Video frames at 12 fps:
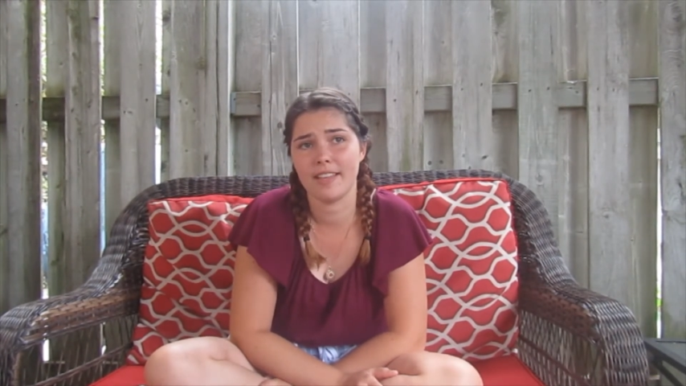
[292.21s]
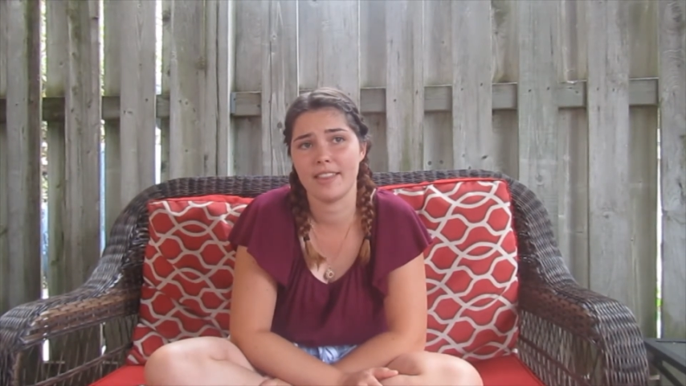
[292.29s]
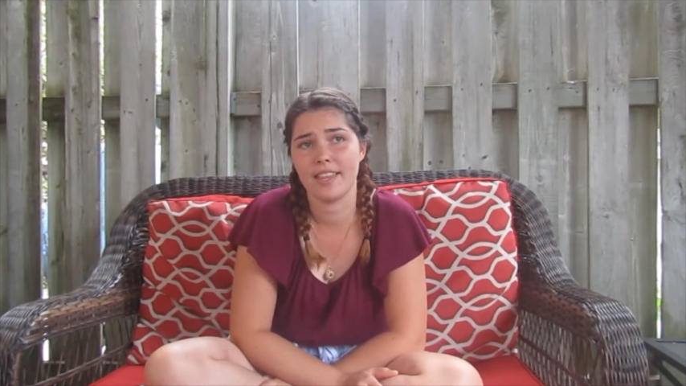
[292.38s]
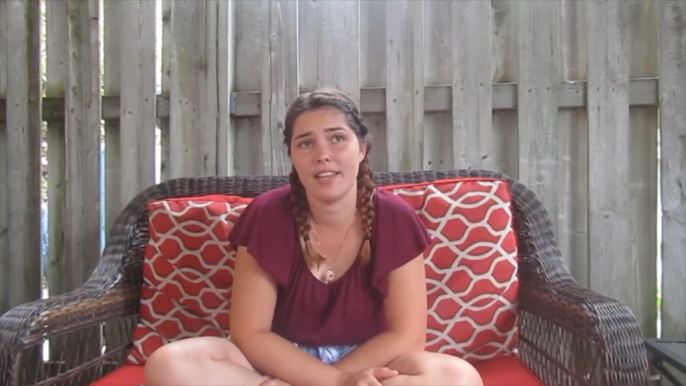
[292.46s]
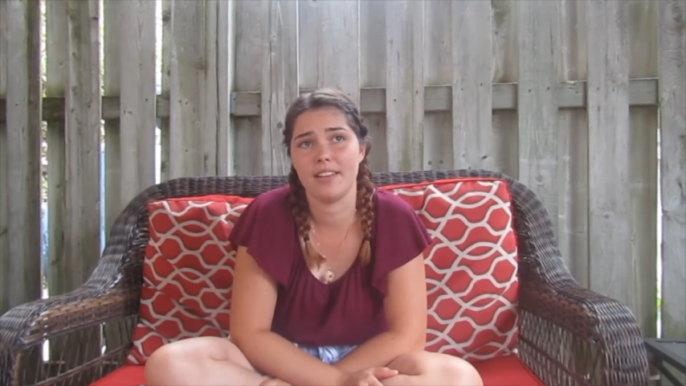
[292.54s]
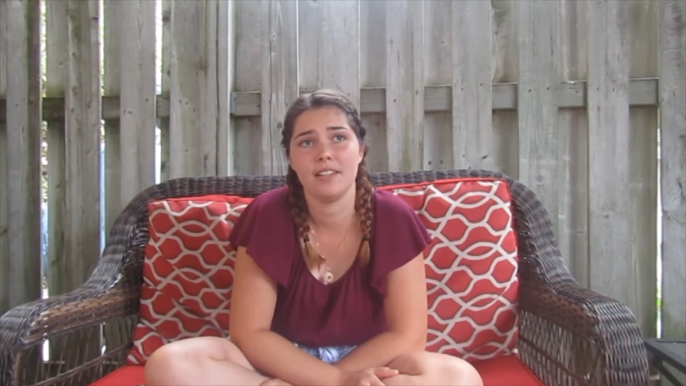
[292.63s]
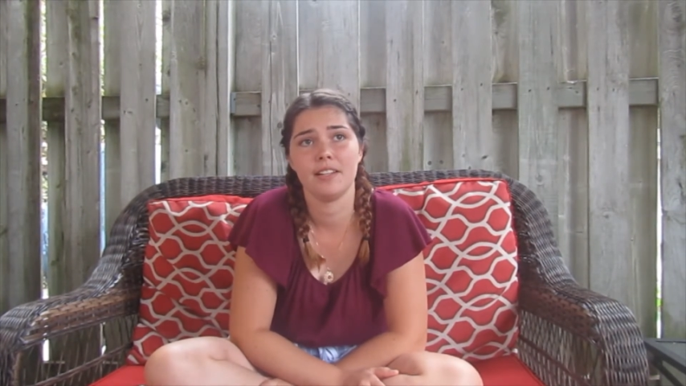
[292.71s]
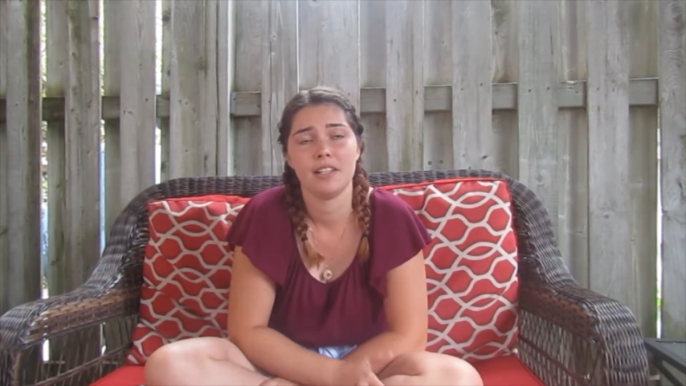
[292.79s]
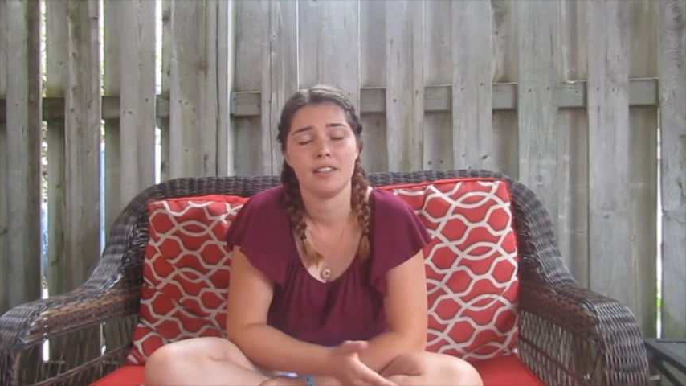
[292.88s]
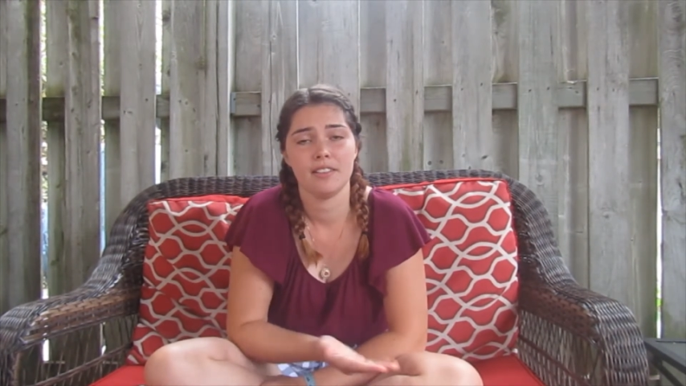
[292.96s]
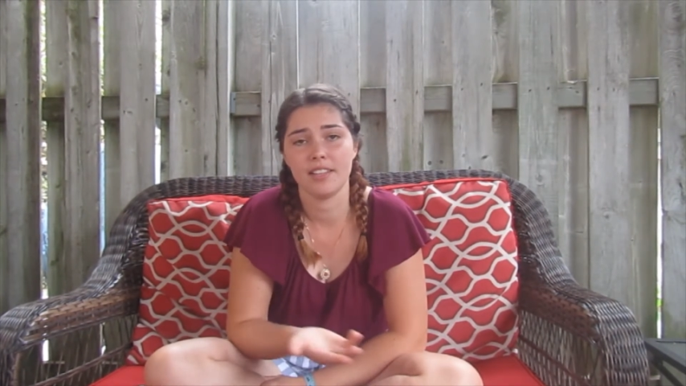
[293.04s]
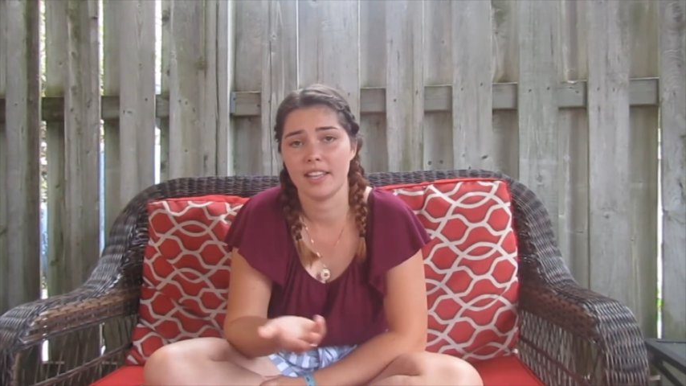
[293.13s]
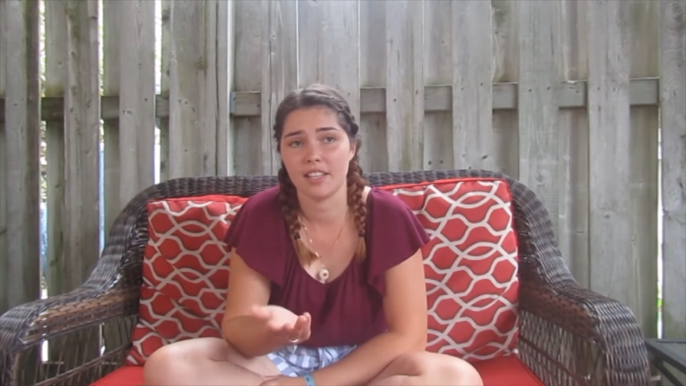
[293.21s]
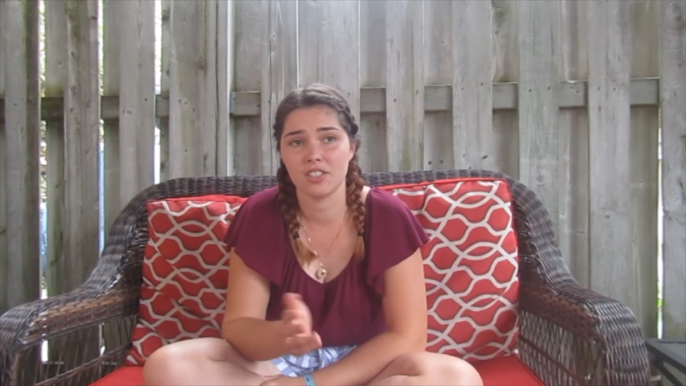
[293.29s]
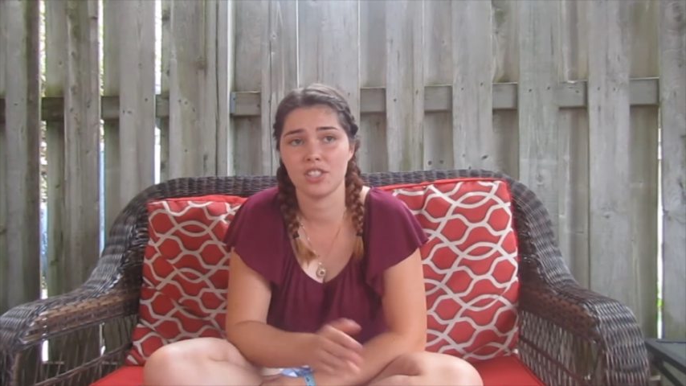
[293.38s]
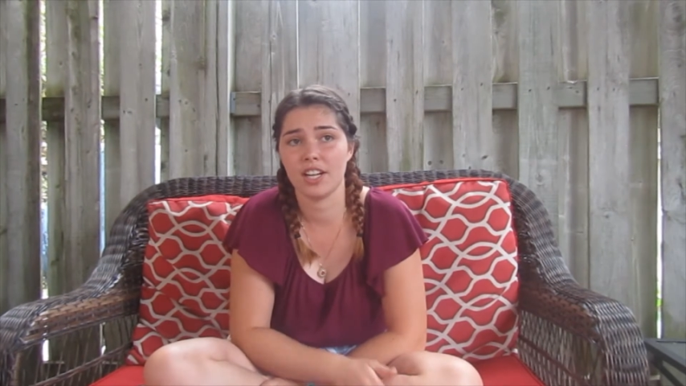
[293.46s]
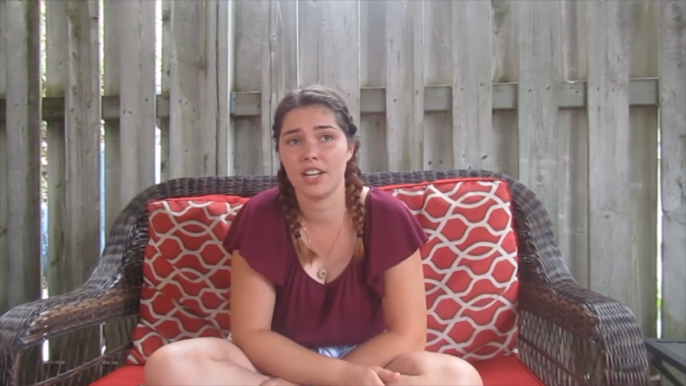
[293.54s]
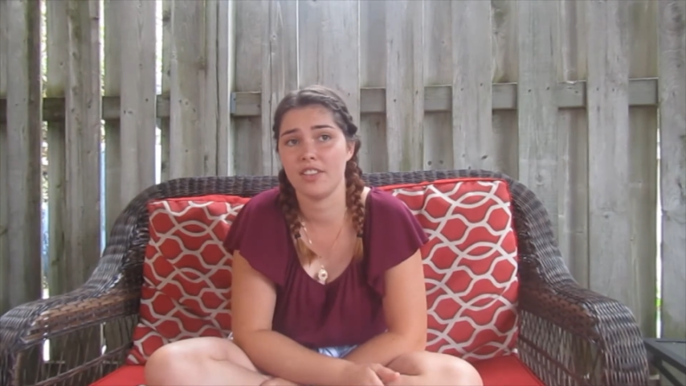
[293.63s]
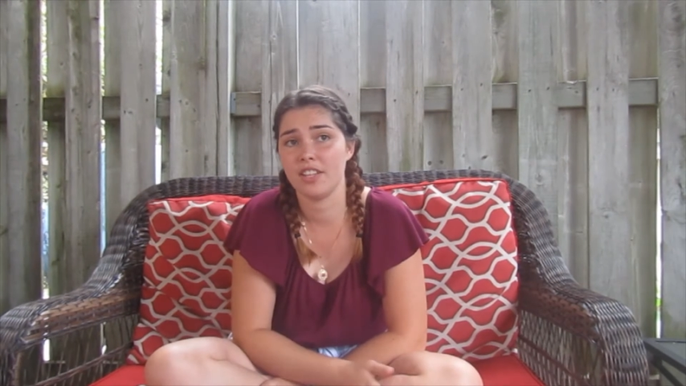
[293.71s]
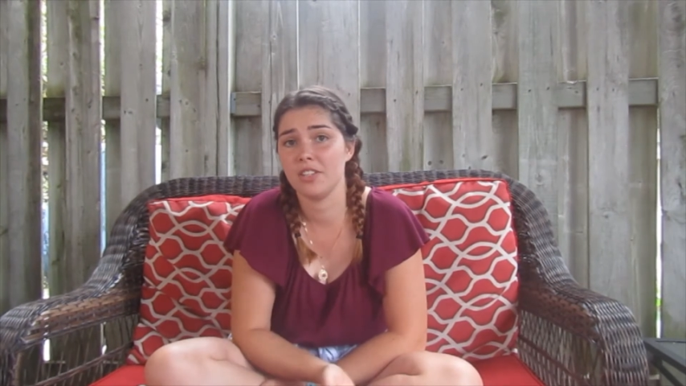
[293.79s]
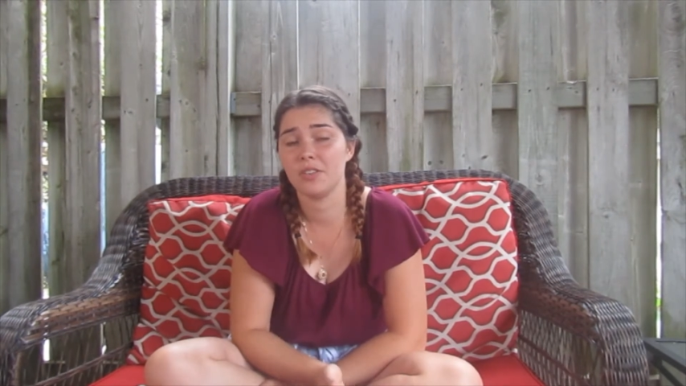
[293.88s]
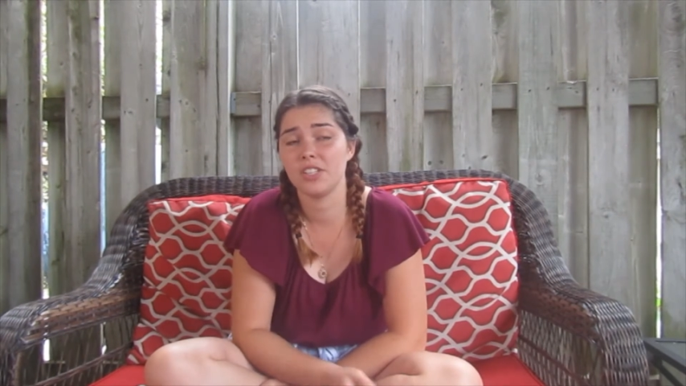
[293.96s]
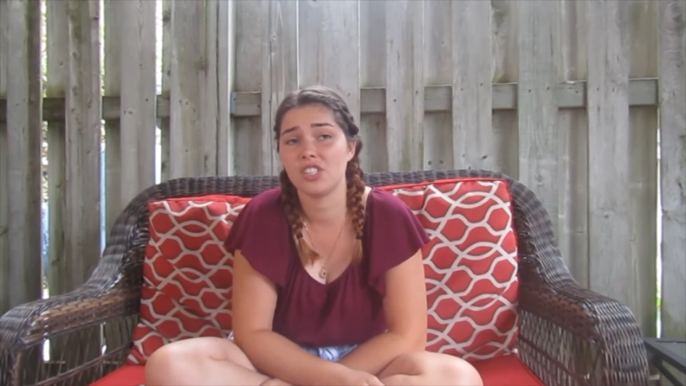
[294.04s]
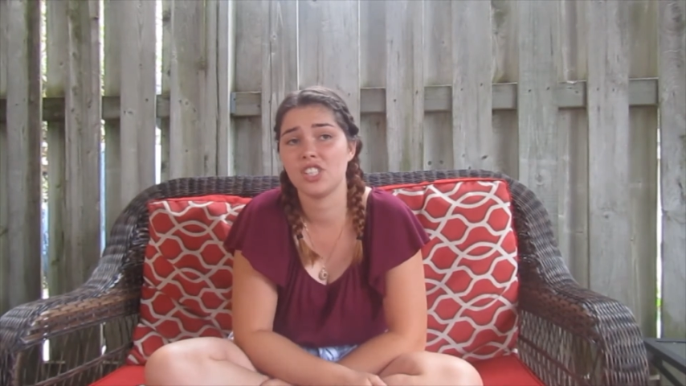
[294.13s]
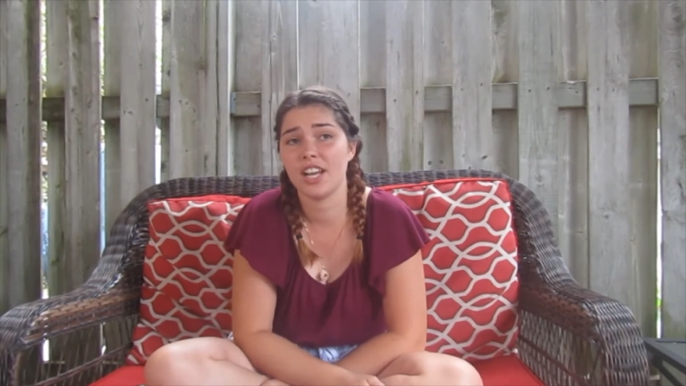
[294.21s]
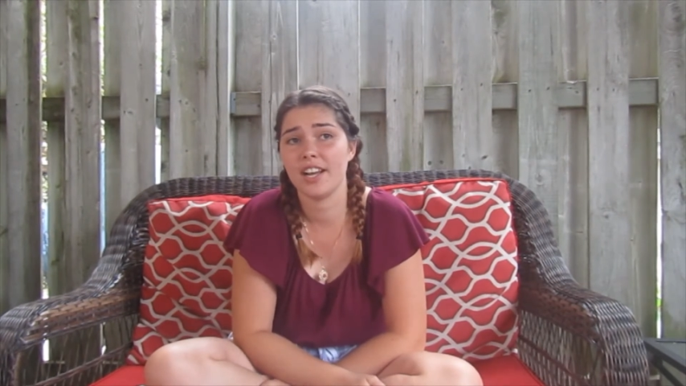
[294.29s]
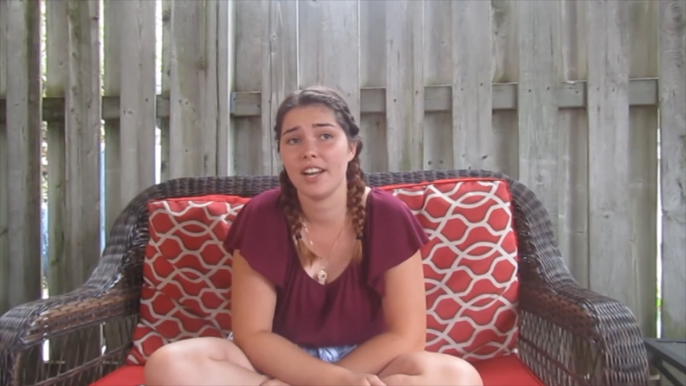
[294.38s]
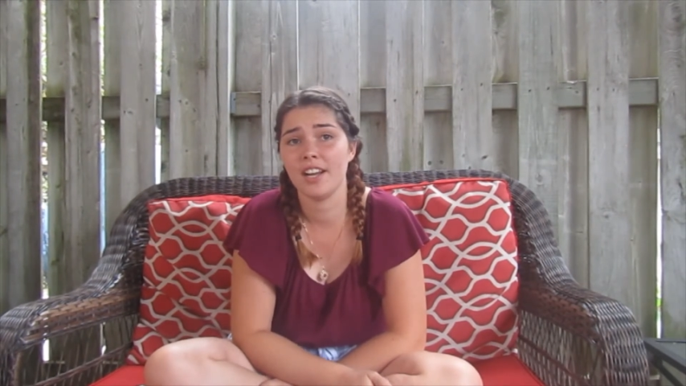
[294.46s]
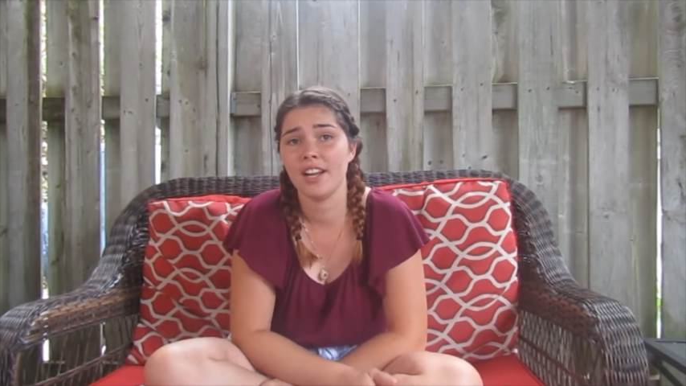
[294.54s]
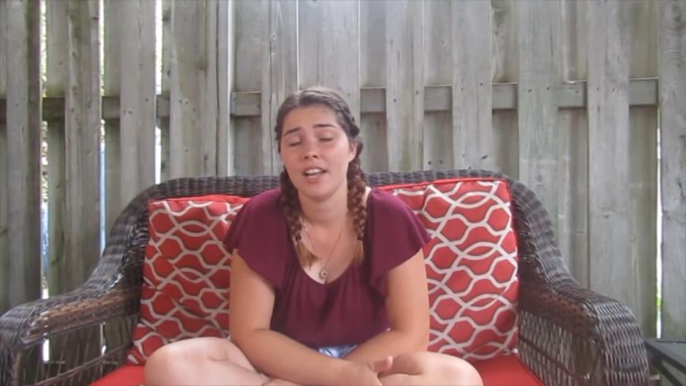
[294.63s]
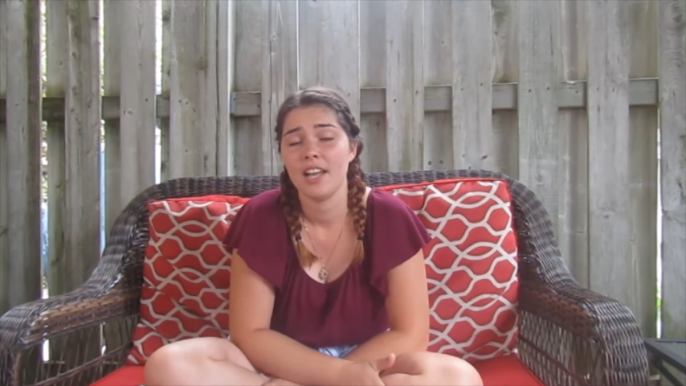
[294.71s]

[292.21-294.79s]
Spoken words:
And then they can share, and then you can share.